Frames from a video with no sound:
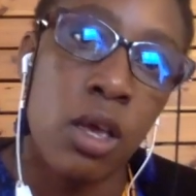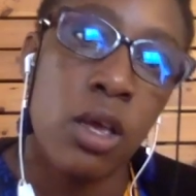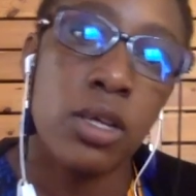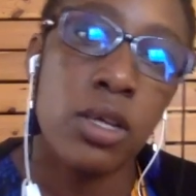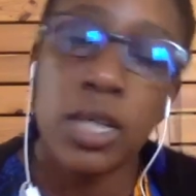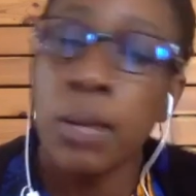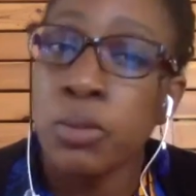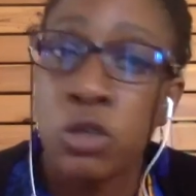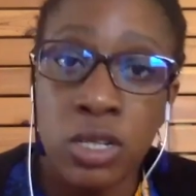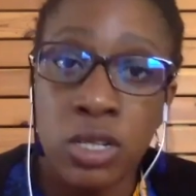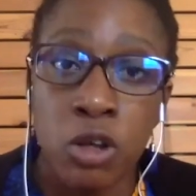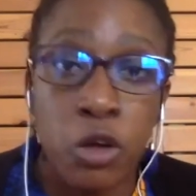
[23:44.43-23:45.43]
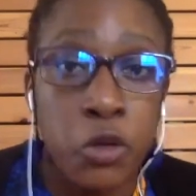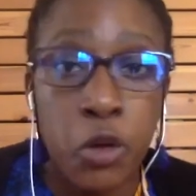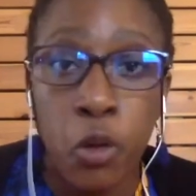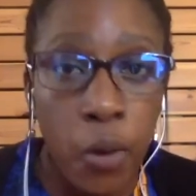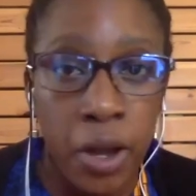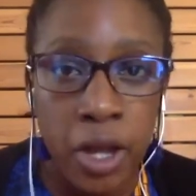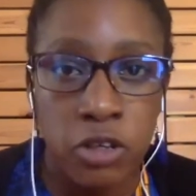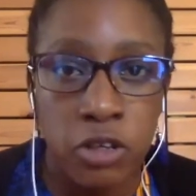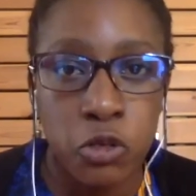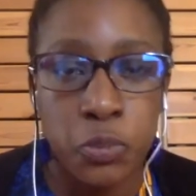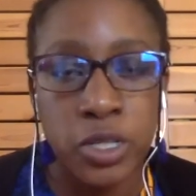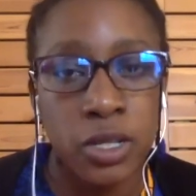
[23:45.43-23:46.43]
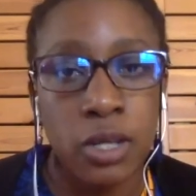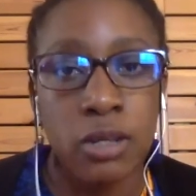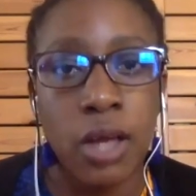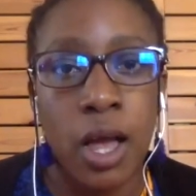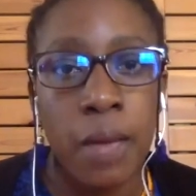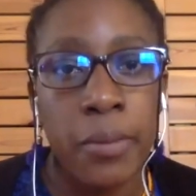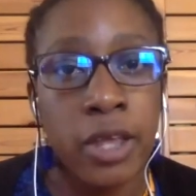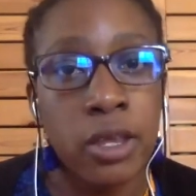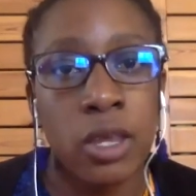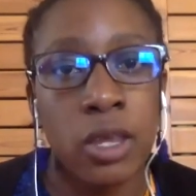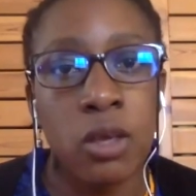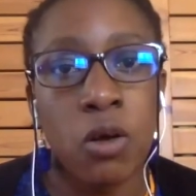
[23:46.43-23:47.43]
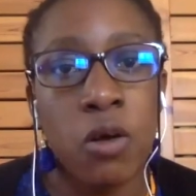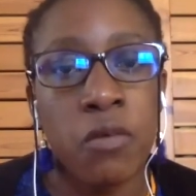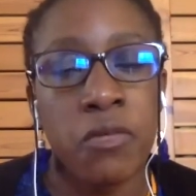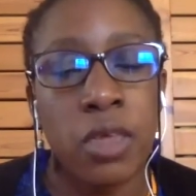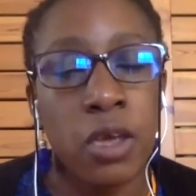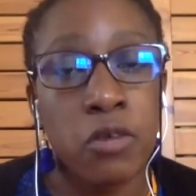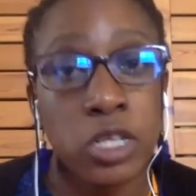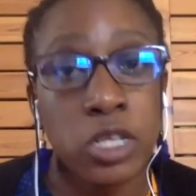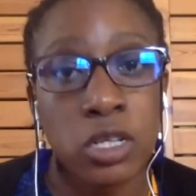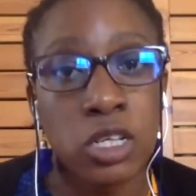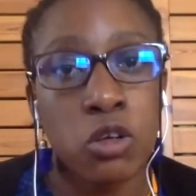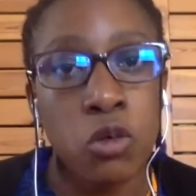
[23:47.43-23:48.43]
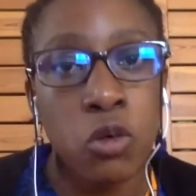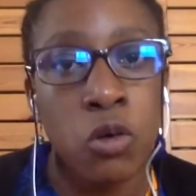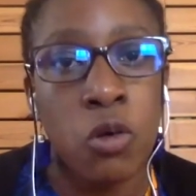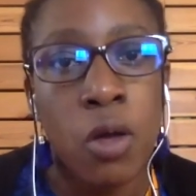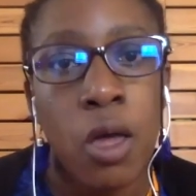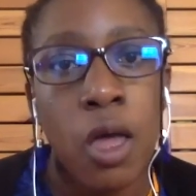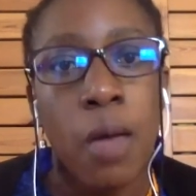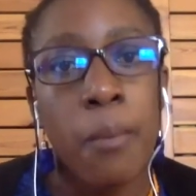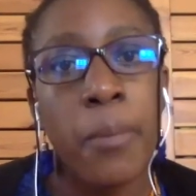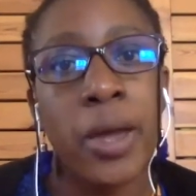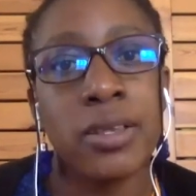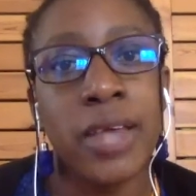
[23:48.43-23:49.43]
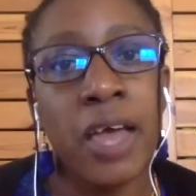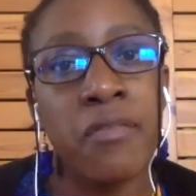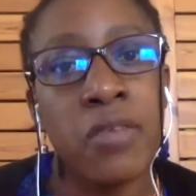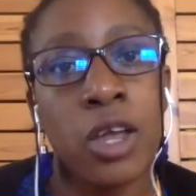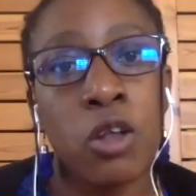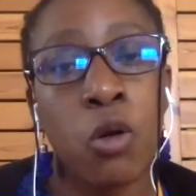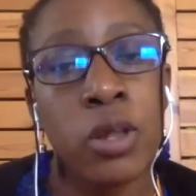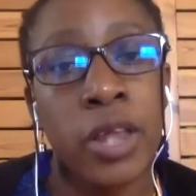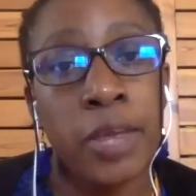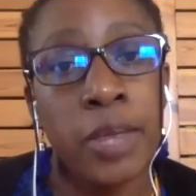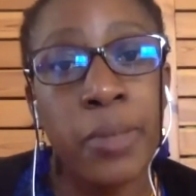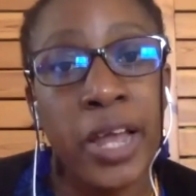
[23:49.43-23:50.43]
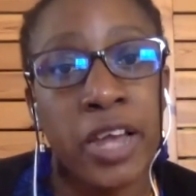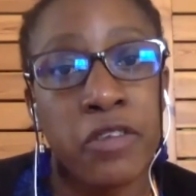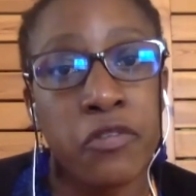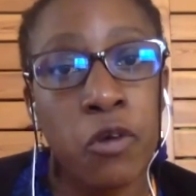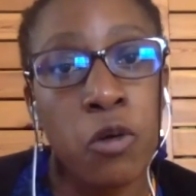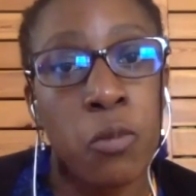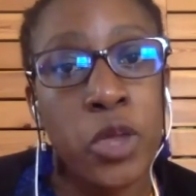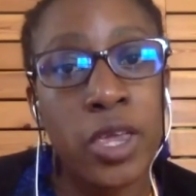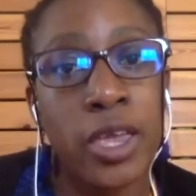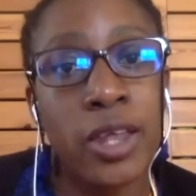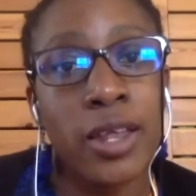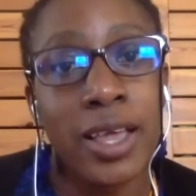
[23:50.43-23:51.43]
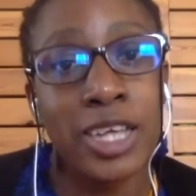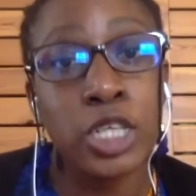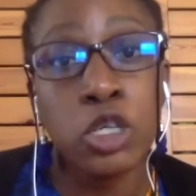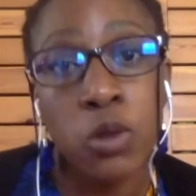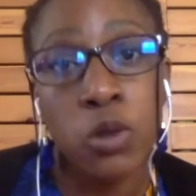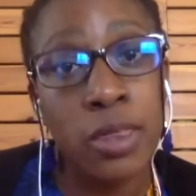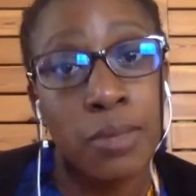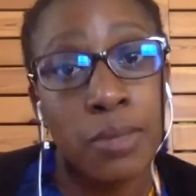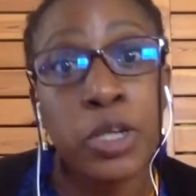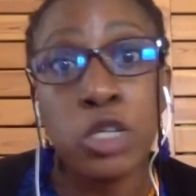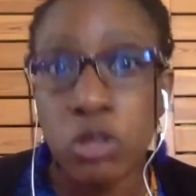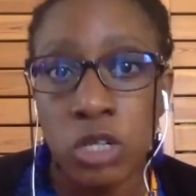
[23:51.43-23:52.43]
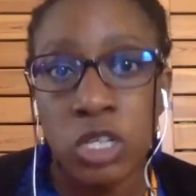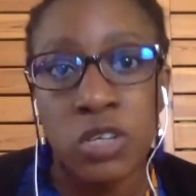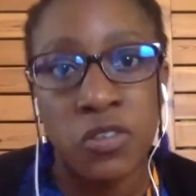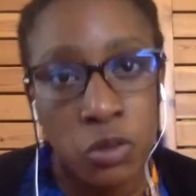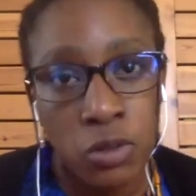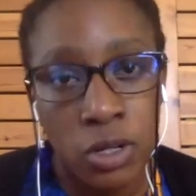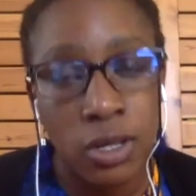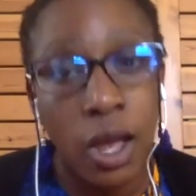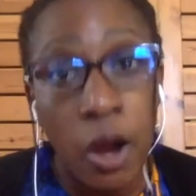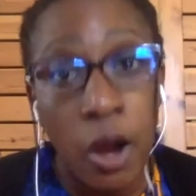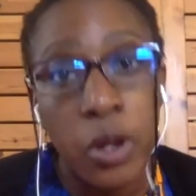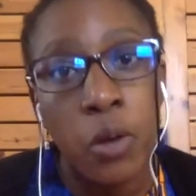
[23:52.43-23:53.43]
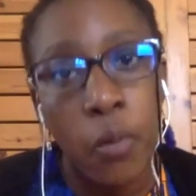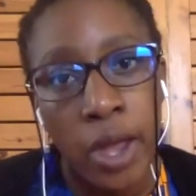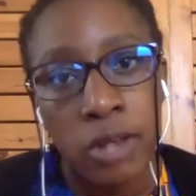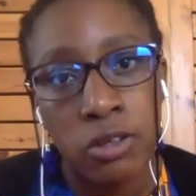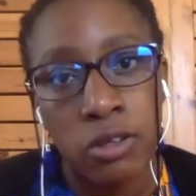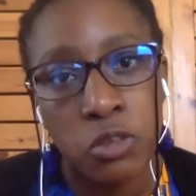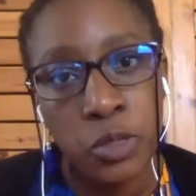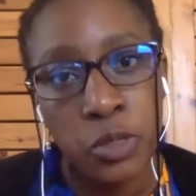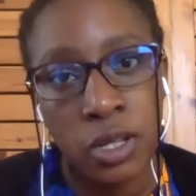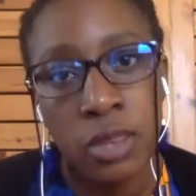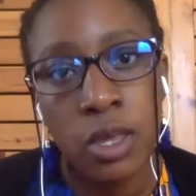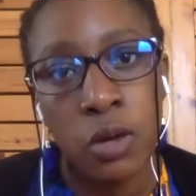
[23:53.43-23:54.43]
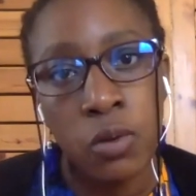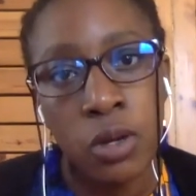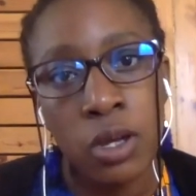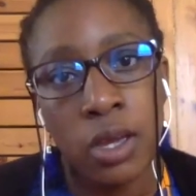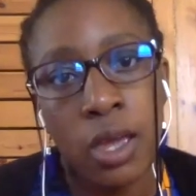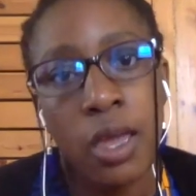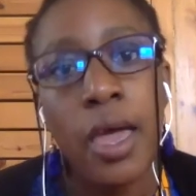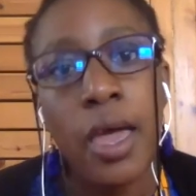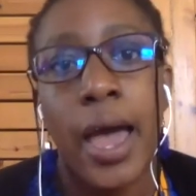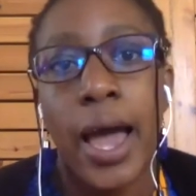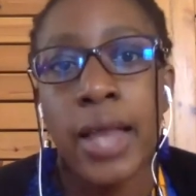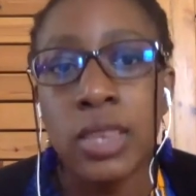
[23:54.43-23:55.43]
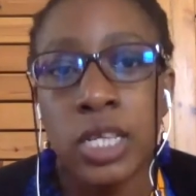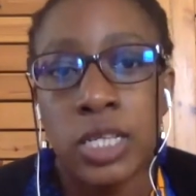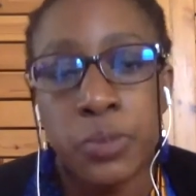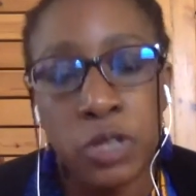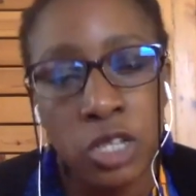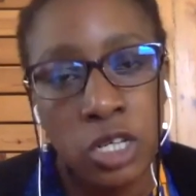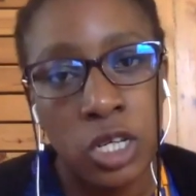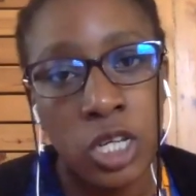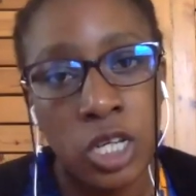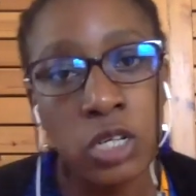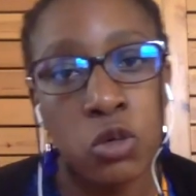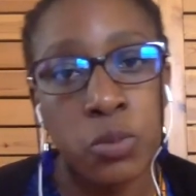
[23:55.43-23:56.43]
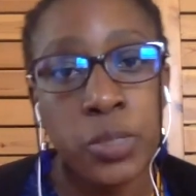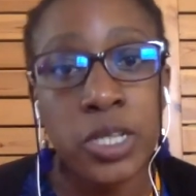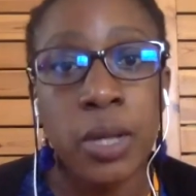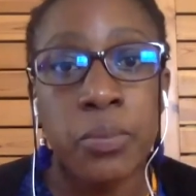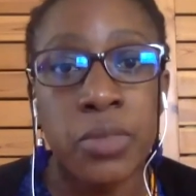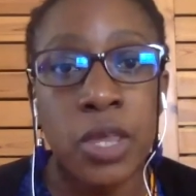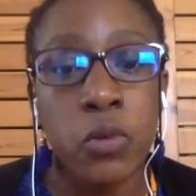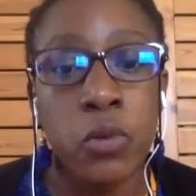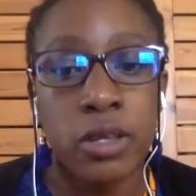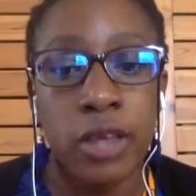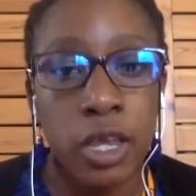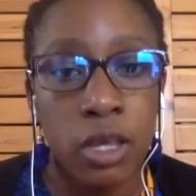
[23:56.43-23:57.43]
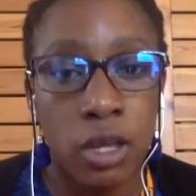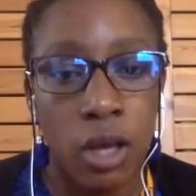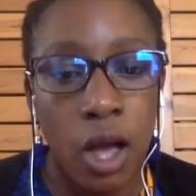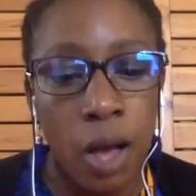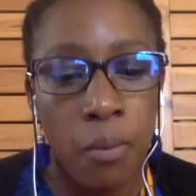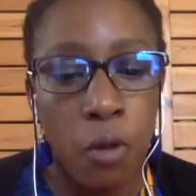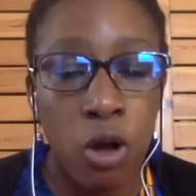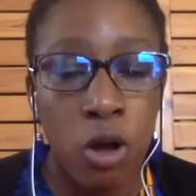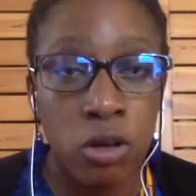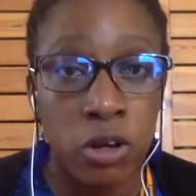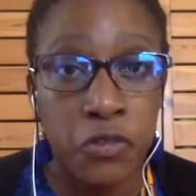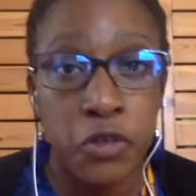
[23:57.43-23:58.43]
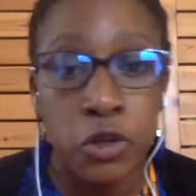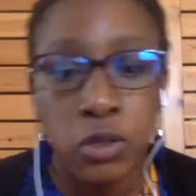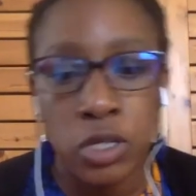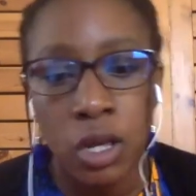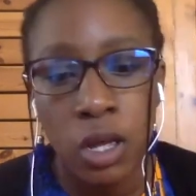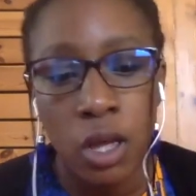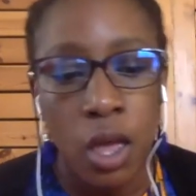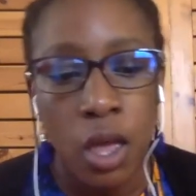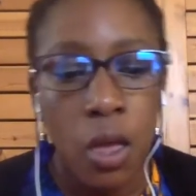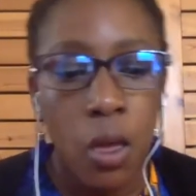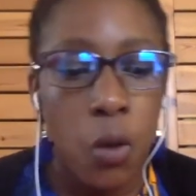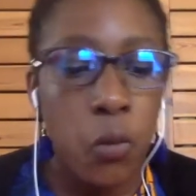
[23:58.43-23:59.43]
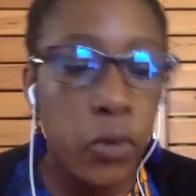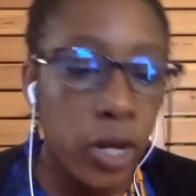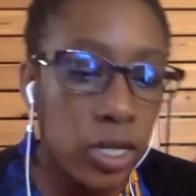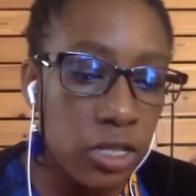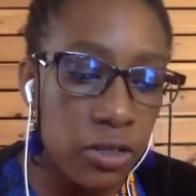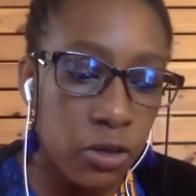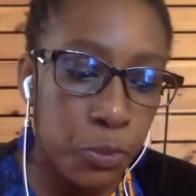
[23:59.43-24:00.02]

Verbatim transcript: some students are not required to present any of their research at all, but having an online platform, we can ensure that majority of students are required to present their work, and this potentially could be something we take on future. We are still